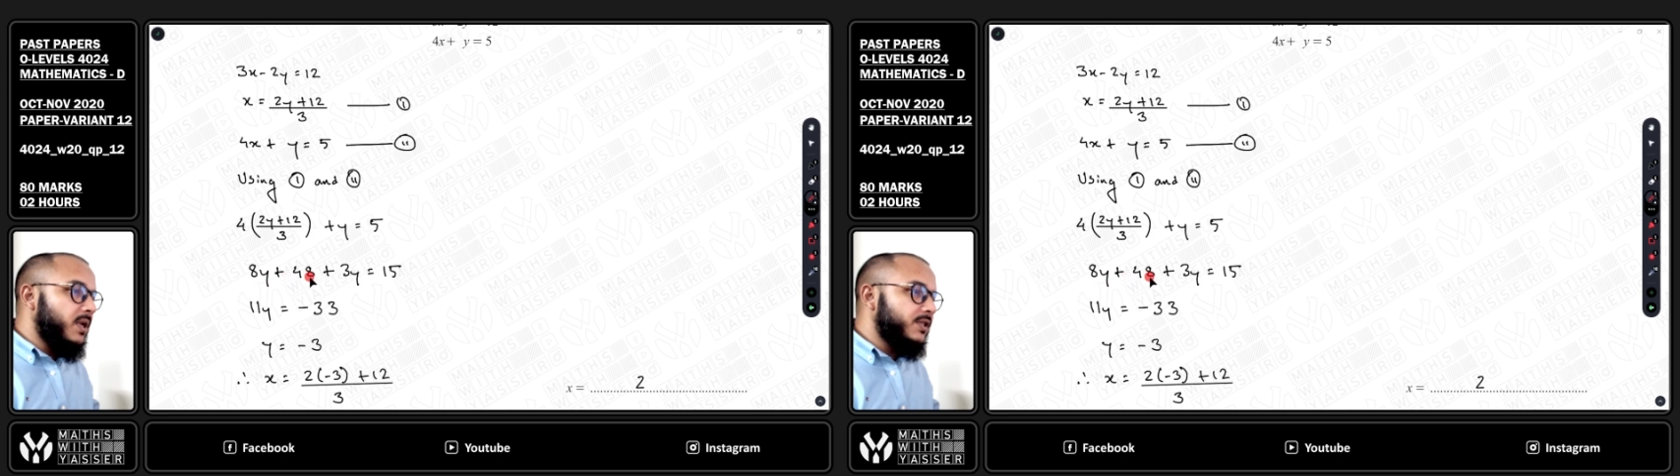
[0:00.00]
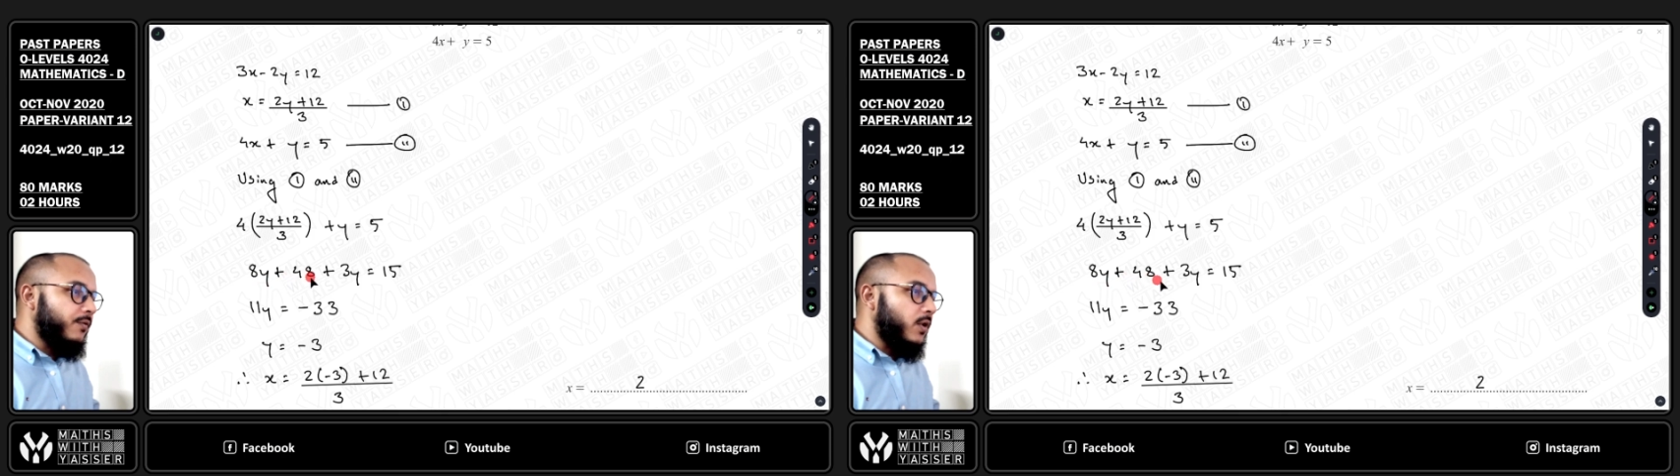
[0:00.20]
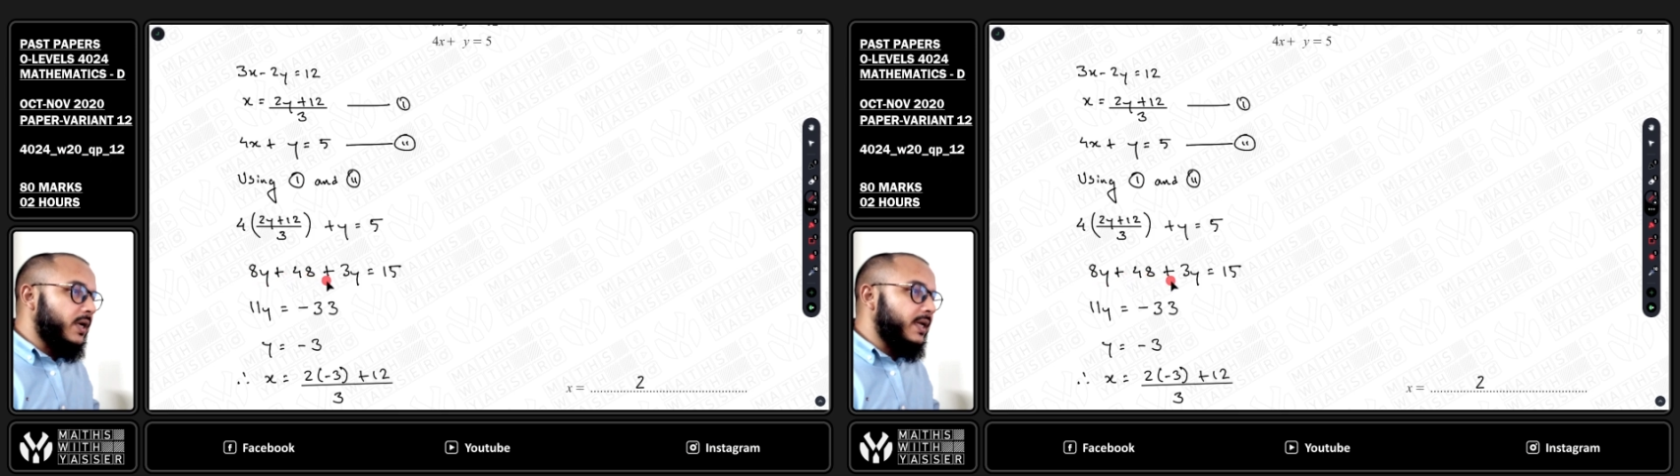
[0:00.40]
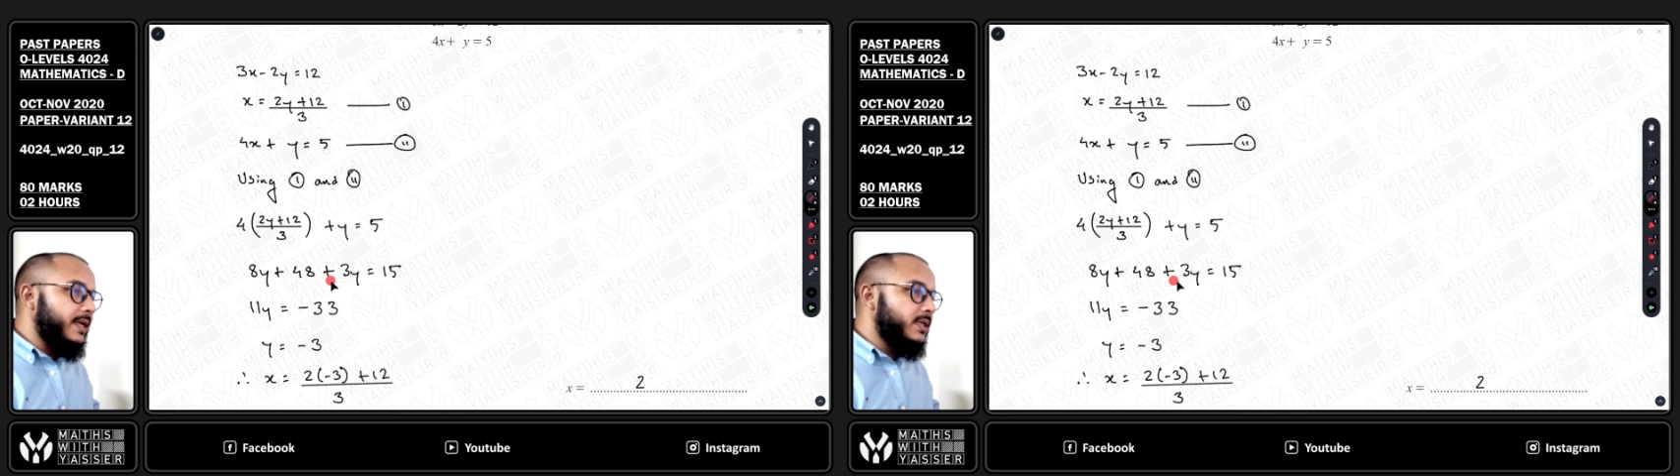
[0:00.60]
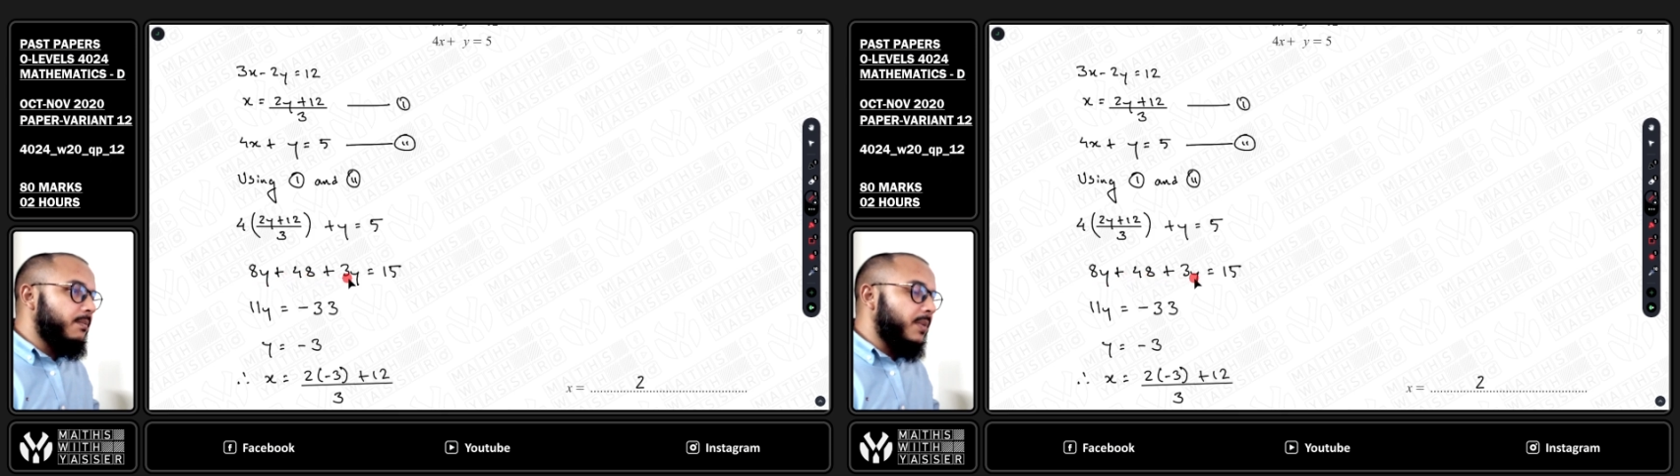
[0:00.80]
plus
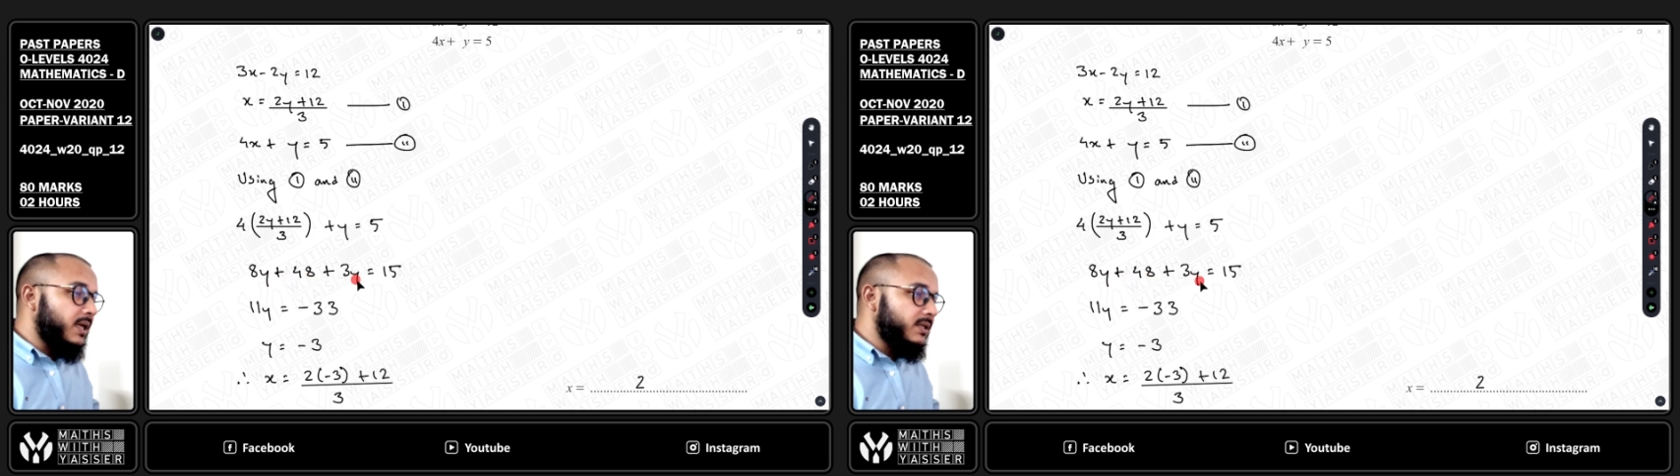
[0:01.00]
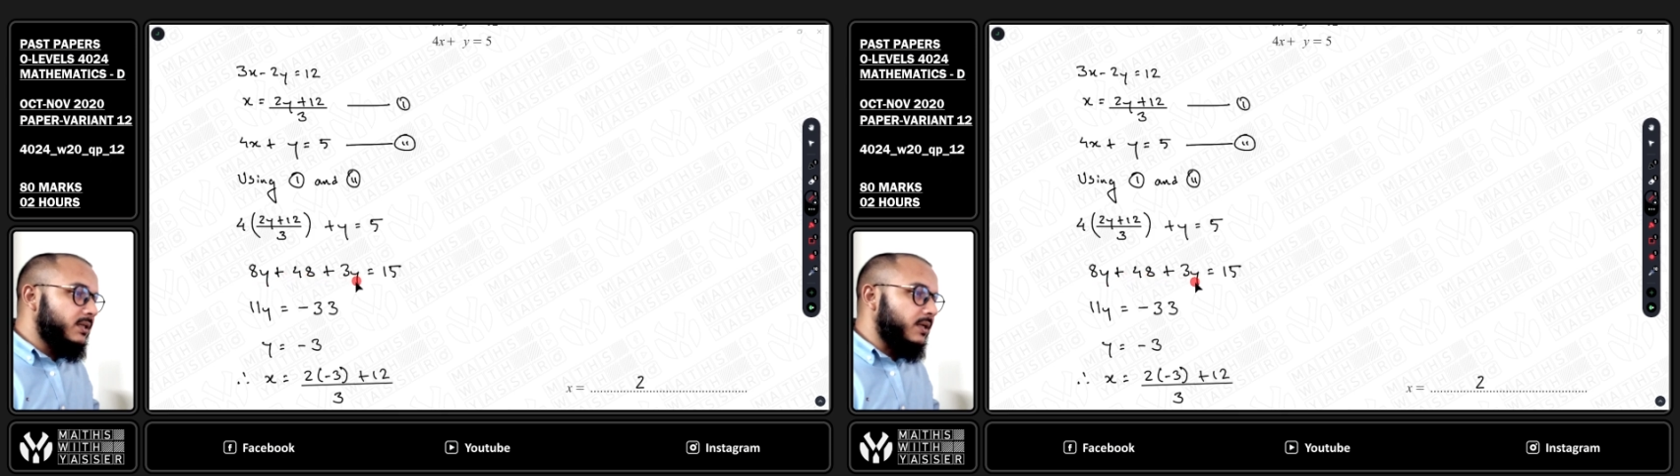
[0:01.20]
48 plus